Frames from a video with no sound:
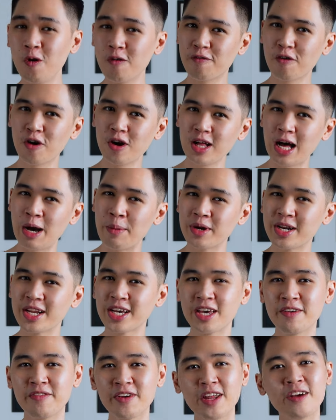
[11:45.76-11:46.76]
overall, I'm gonna
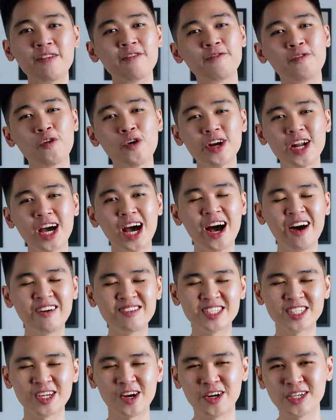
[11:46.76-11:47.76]
give it a four point five
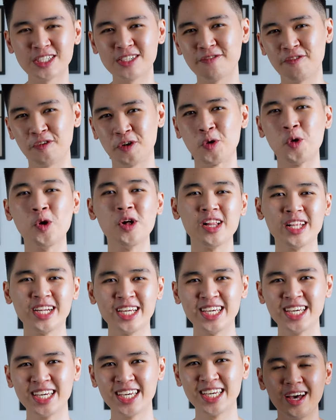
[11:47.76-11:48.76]
stars for
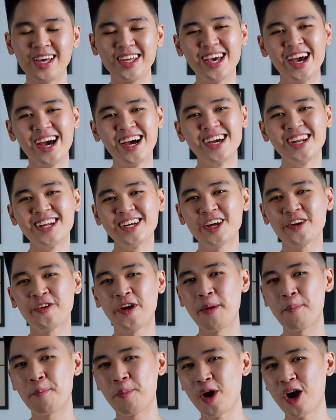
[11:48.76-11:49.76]
quality. Yeah, another
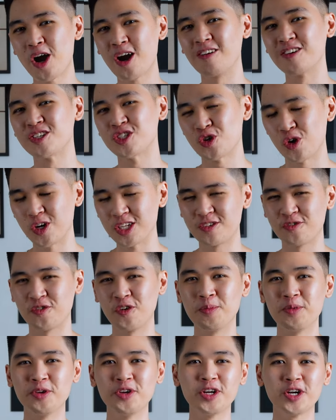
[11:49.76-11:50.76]
great pair of shorts
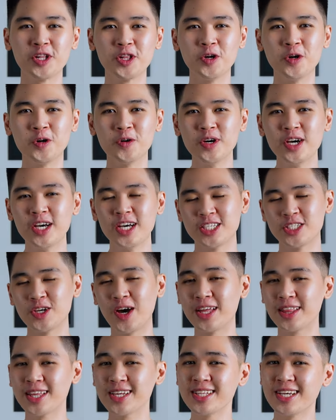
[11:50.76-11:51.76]
from Uniqlo, so
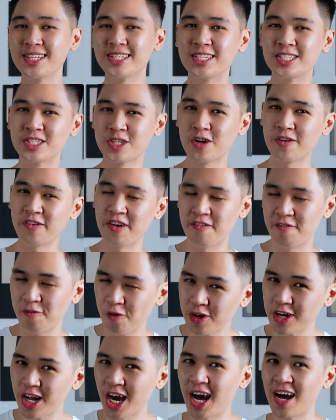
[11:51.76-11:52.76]
I think they deserve a
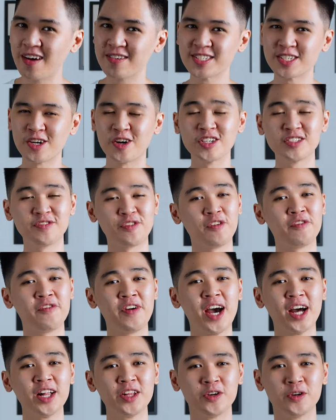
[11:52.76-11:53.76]
four point five stars for
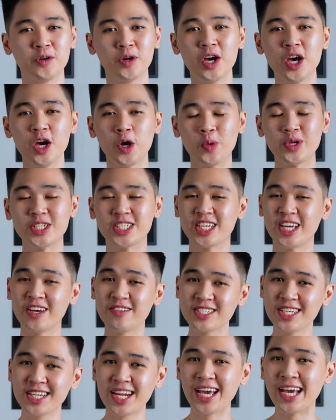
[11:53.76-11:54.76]
value, which
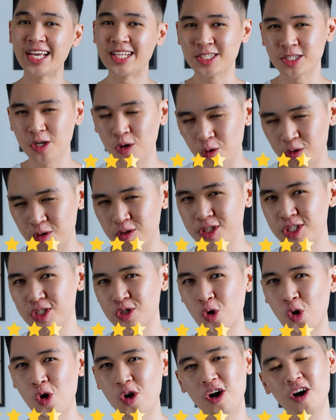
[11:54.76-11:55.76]
gives it a total
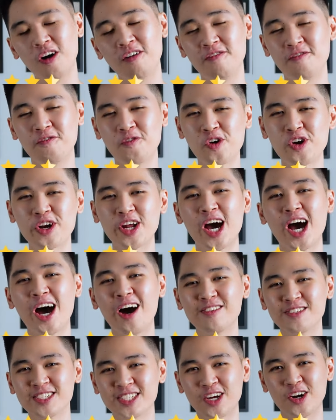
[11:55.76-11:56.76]
score of four point
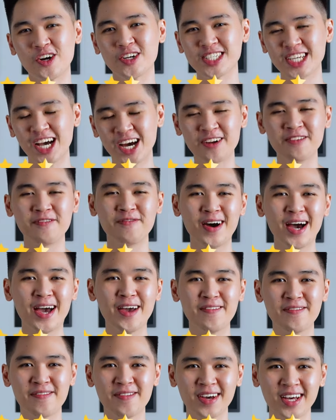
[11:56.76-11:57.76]
five stars out of five.
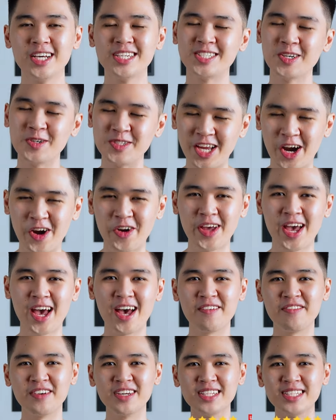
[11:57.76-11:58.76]
So there you
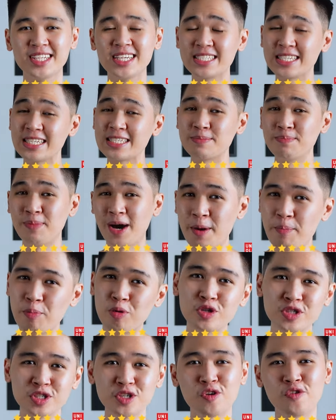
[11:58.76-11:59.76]
have it. This is my
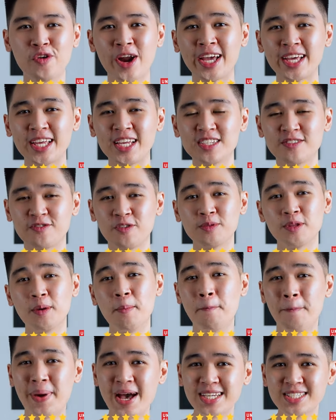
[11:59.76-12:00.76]
personal rankings from the
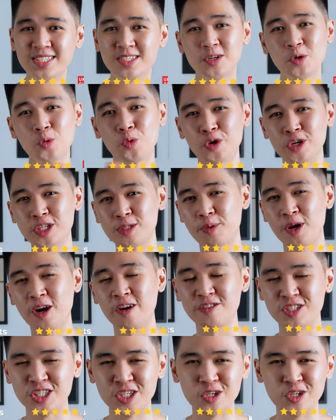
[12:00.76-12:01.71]
best to the worst pair of